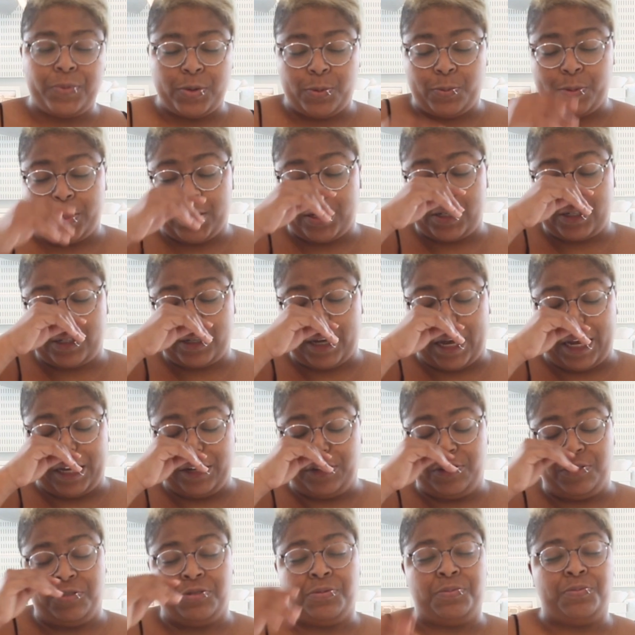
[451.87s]
which I
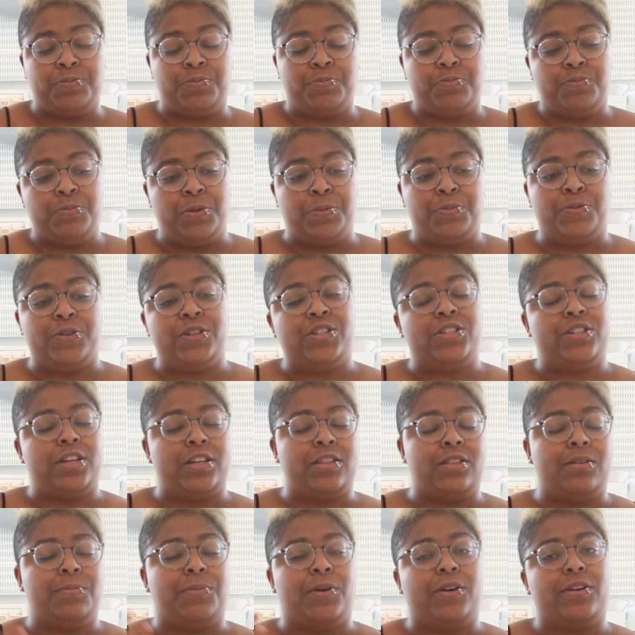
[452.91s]
do
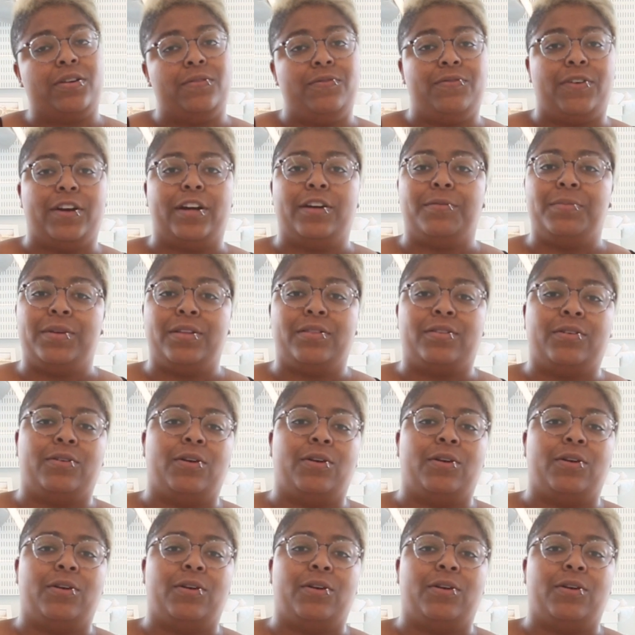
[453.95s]
appreciate the BARC environment.